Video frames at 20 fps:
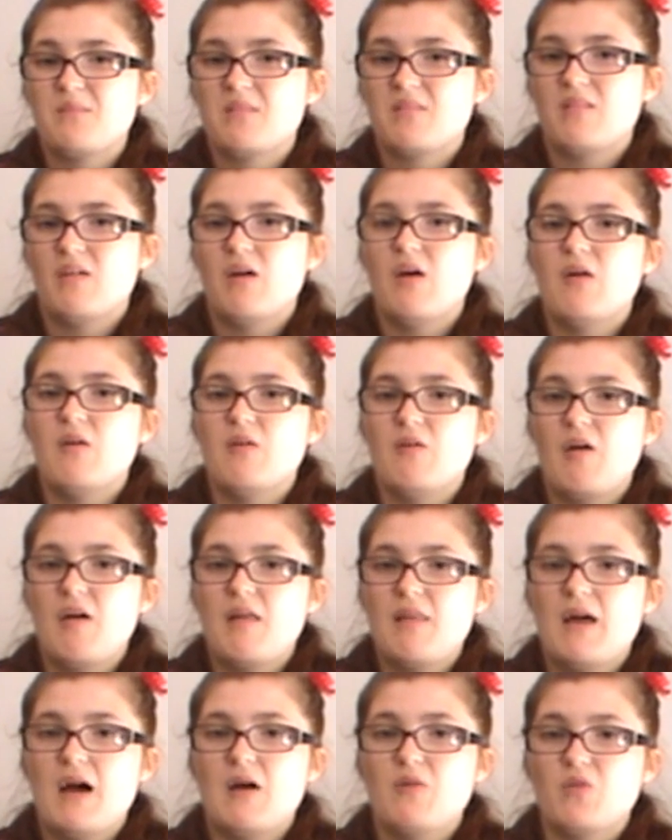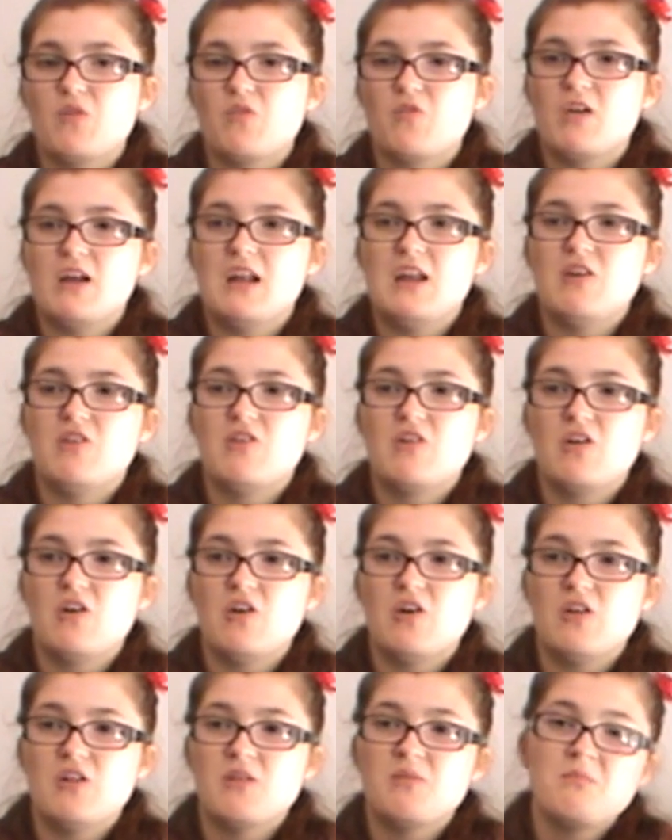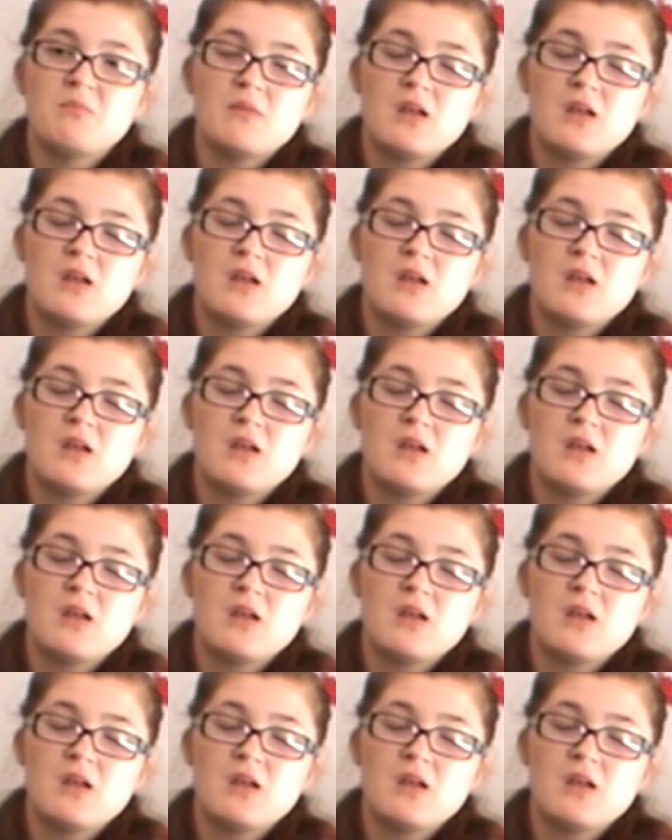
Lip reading: so that was really good